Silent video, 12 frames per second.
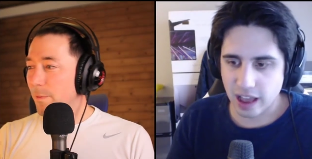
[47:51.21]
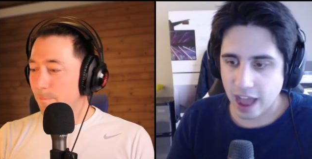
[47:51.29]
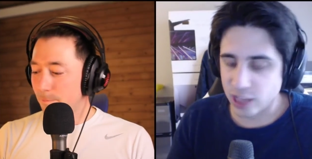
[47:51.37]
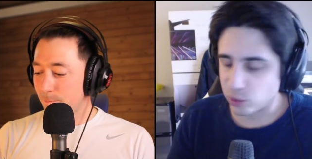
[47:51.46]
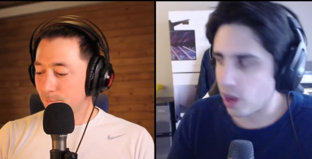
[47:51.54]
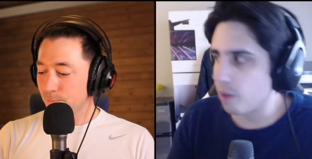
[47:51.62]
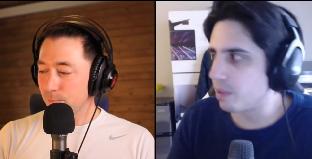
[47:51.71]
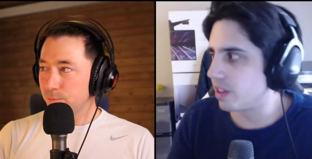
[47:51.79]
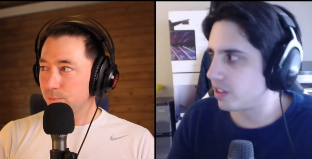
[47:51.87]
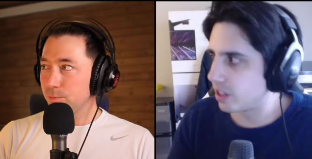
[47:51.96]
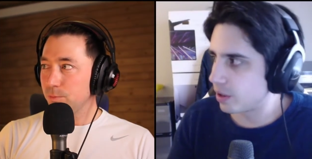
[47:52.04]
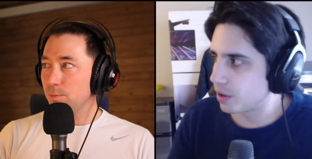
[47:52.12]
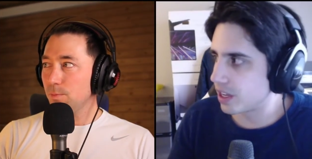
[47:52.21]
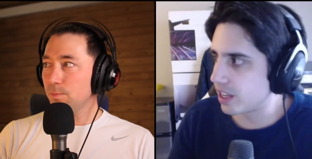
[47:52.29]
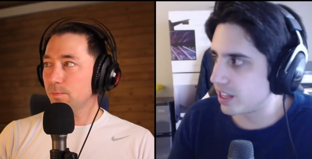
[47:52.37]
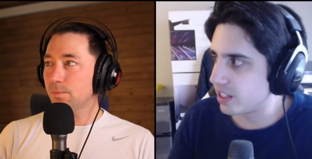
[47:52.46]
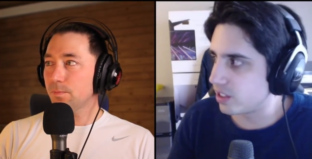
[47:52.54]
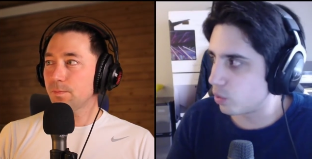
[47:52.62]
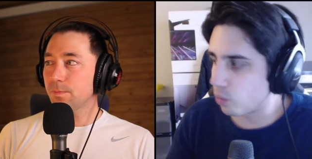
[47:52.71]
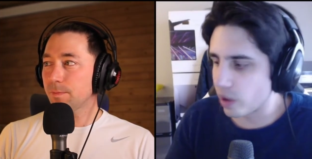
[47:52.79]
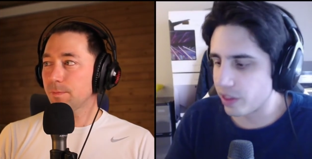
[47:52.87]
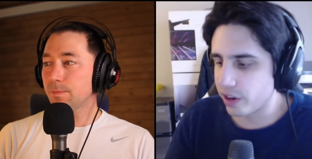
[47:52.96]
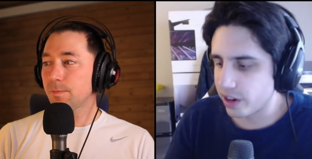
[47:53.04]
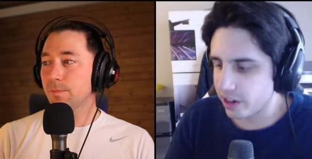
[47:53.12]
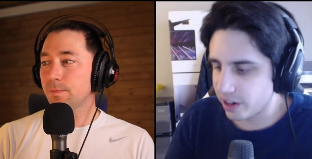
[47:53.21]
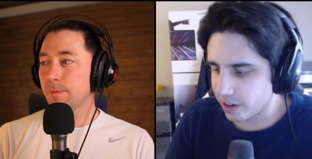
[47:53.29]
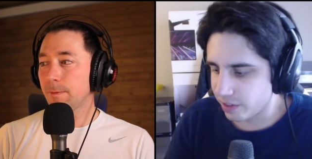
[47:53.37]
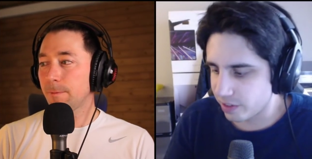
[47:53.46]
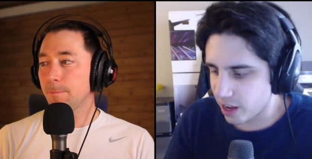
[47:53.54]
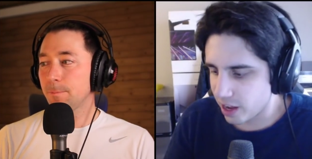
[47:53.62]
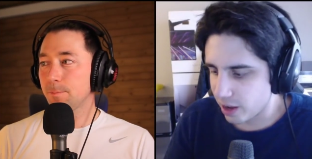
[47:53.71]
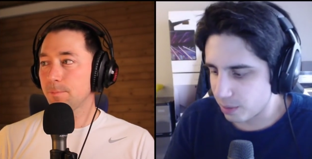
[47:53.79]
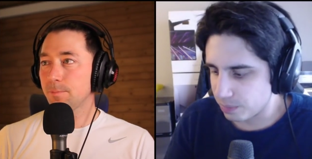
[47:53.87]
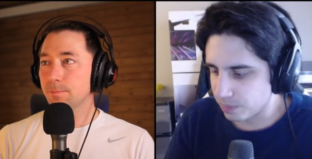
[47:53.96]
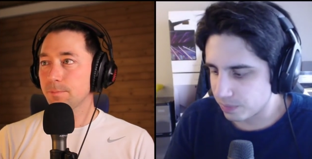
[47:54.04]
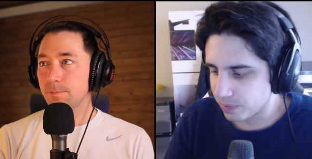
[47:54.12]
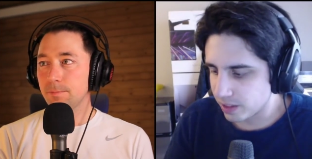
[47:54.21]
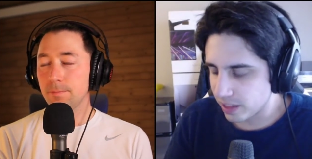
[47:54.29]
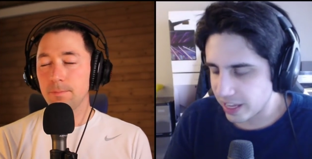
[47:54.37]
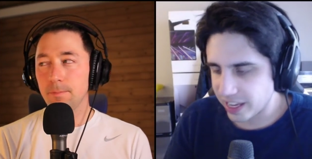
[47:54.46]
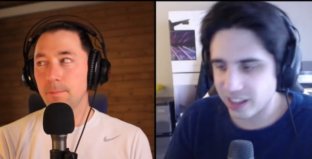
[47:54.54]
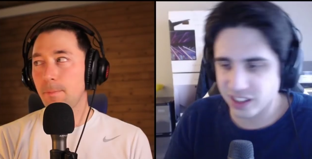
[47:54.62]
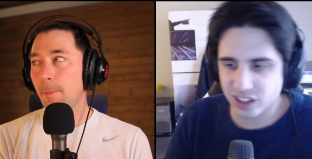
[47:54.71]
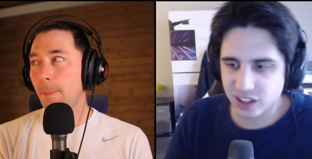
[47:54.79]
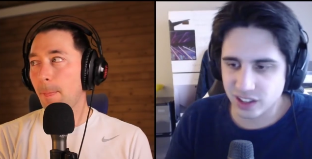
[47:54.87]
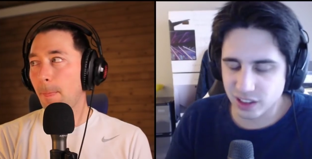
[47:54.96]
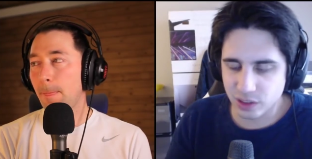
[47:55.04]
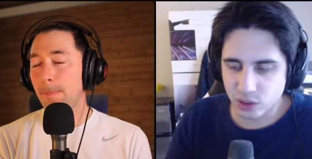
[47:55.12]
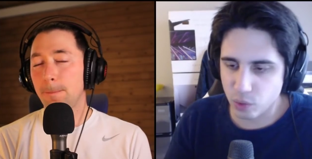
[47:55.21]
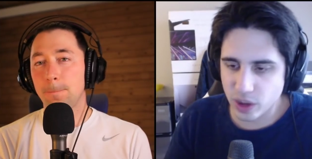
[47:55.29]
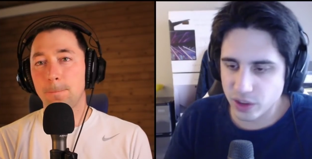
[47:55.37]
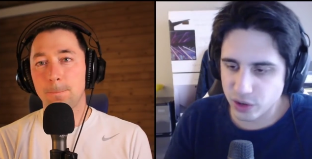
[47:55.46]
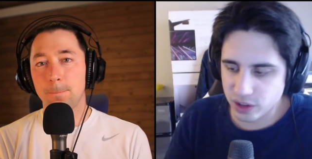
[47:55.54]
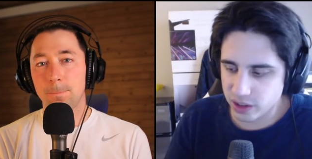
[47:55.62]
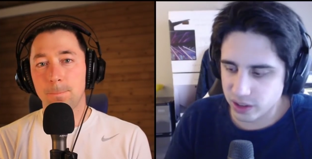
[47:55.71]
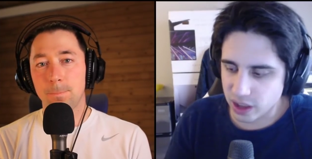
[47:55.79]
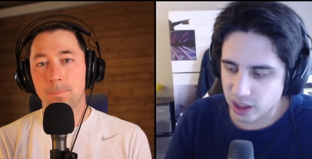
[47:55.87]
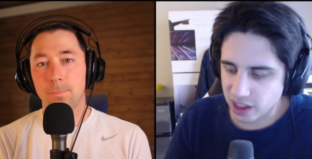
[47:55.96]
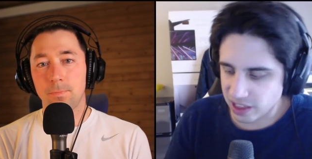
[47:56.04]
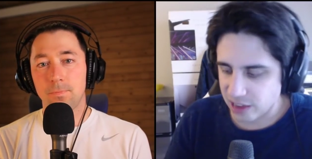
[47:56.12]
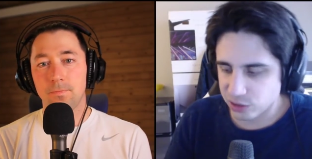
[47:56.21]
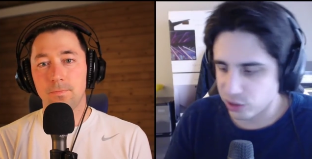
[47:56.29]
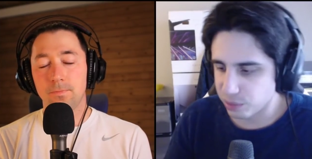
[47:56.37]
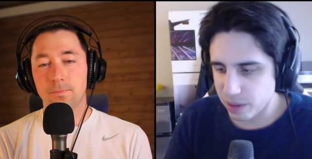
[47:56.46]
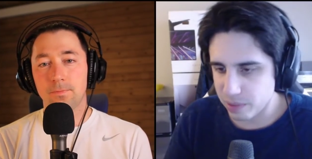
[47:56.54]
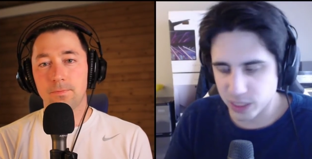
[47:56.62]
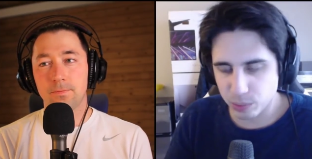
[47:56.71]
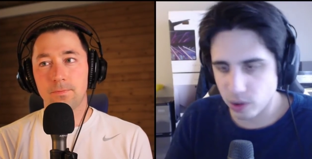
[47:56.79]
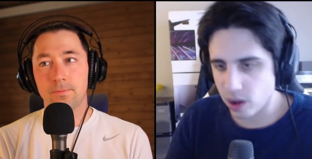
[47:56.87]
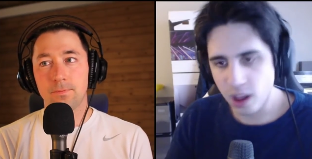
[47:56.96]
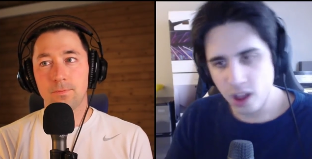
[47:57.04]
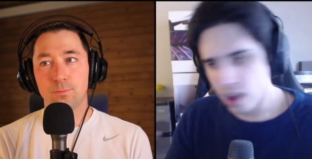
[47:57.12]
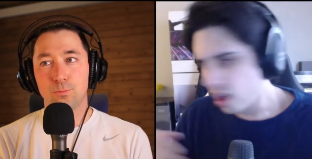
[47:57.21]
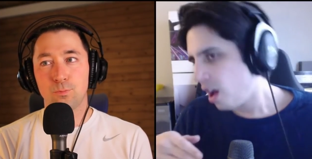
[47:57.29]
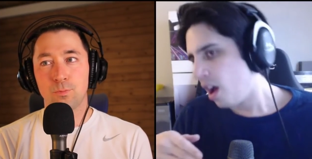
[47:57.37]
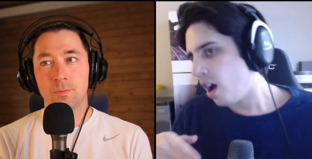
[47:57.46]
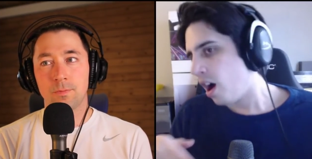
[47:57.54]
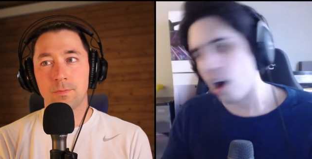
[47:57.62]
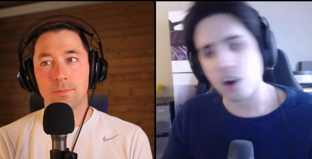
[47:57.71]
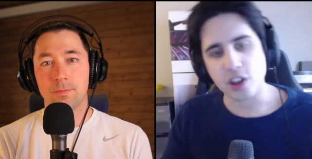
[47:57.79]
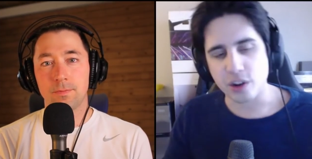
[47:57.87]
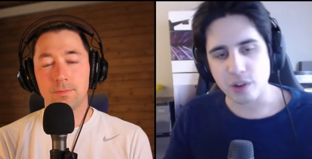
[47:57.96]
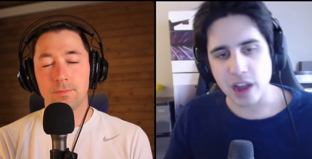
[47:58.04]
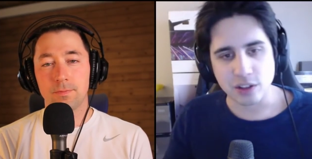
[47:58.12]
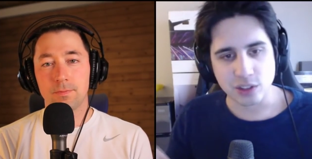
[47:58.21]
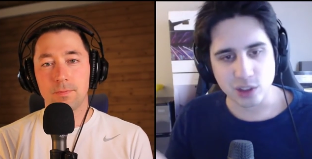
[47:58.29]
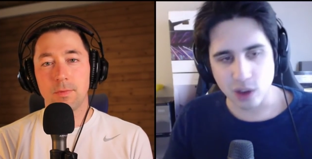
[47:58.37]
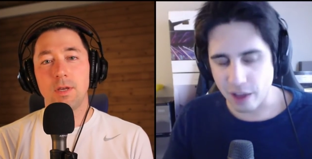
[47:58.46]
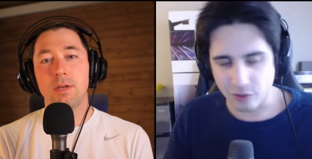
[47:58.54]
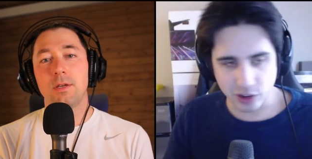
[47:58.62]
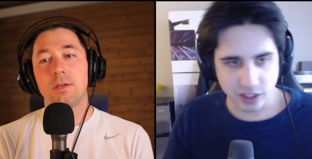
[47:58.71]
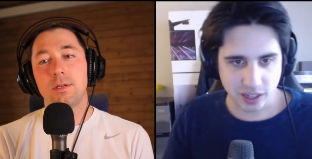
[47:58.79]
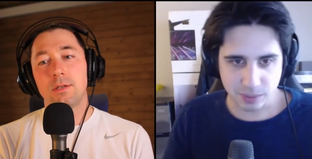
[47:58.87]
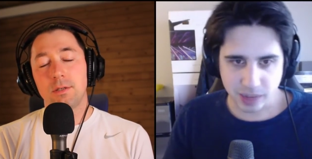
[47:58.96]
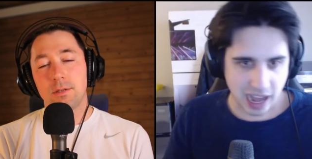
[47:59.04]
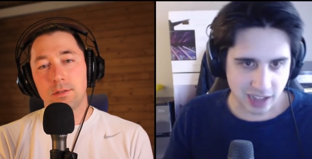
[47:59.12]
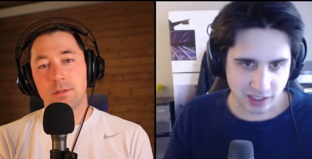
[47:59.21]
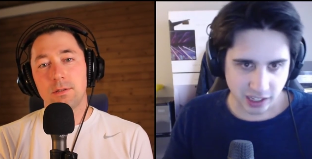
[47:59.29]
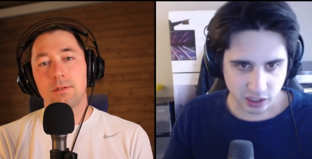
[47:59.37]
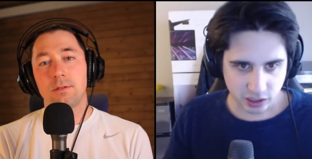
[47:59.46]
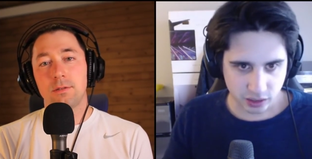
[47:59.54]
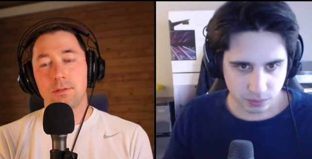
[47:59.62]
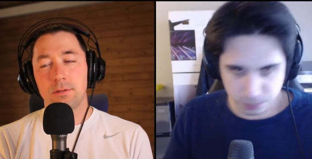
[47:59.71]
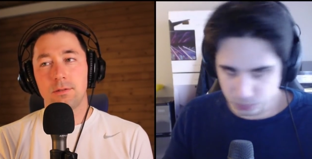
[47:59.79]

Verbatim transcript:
Speaker 1: as well. But the other thing is the weather, um, like the weather allows you to play baseball all year round. So every team that has like